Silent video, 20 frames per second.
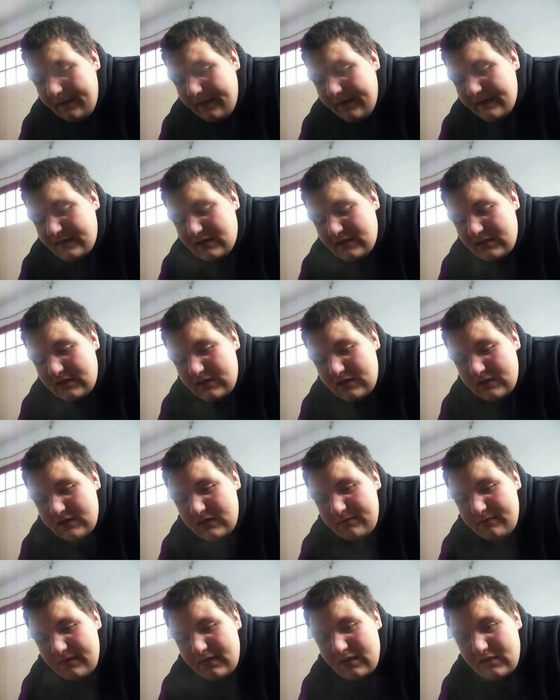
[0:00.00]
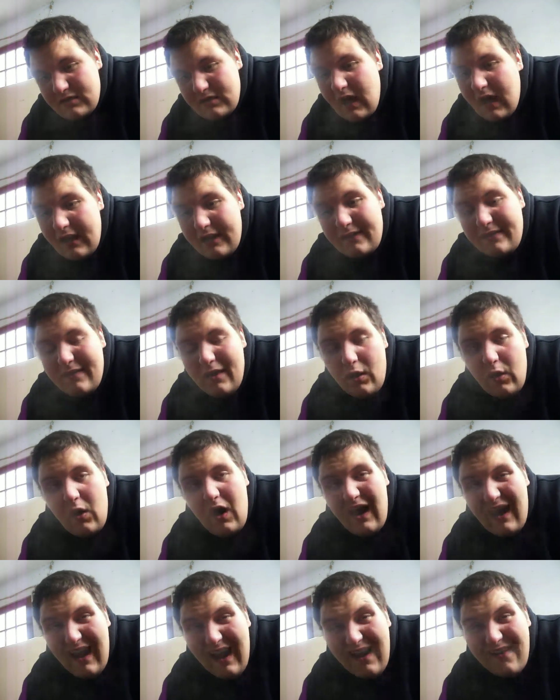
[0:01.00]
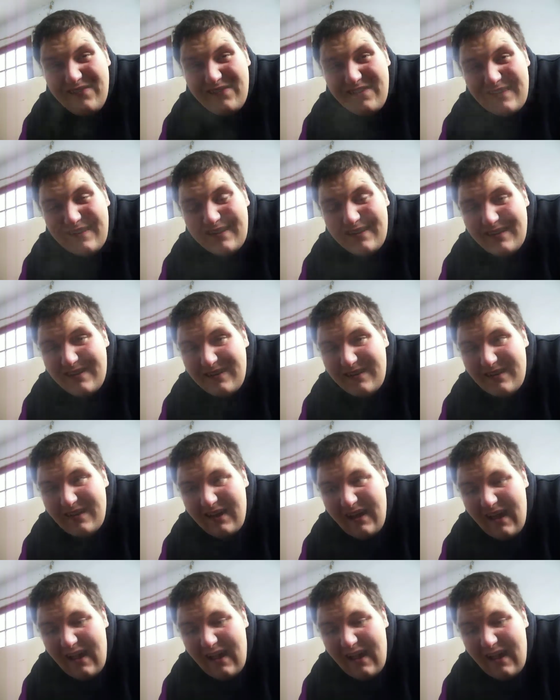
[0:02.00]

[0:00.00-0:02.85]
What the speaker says: This is just because I know I have to